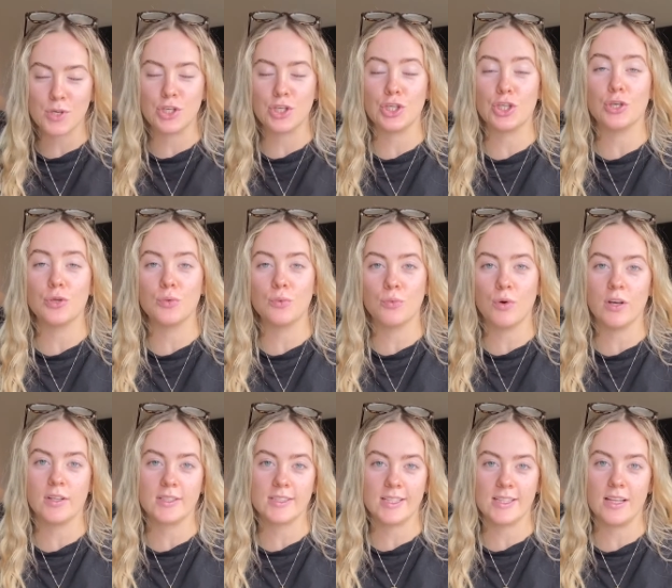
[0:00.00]
you
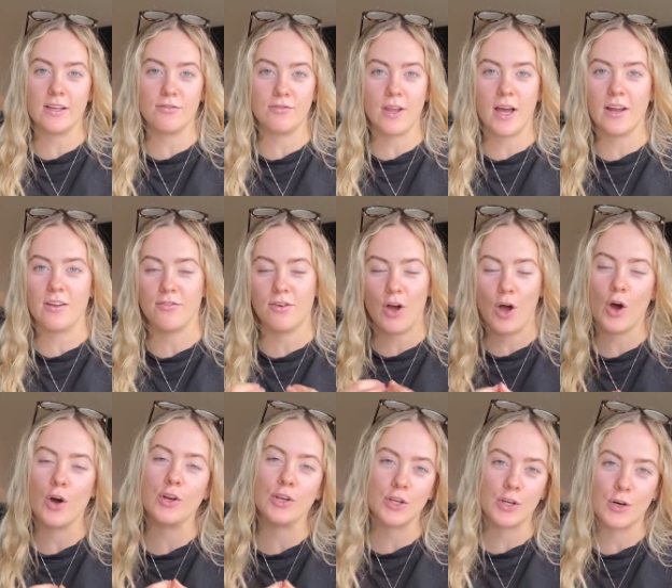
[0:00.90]
want to live life
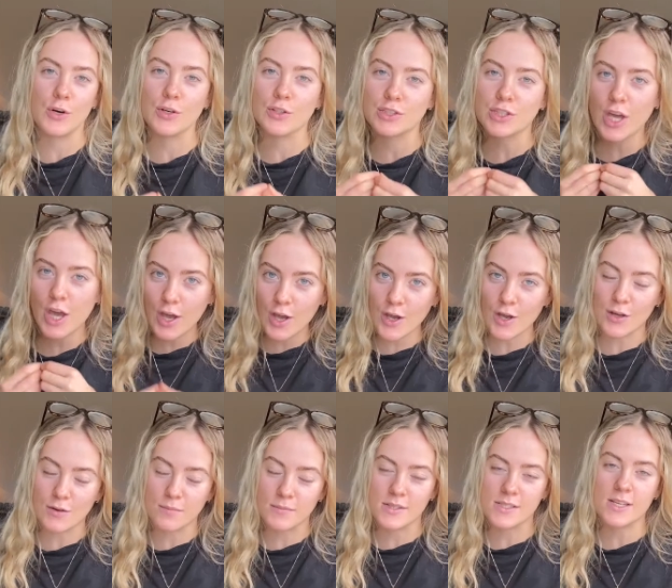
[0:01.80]
on your
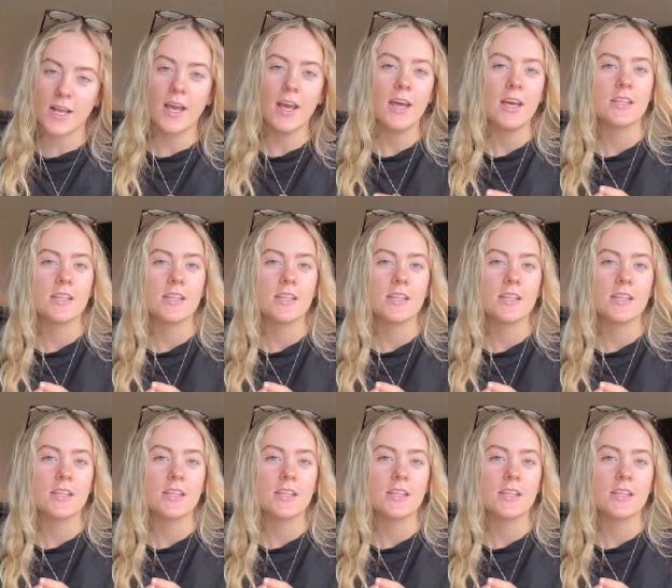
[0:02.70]
terms.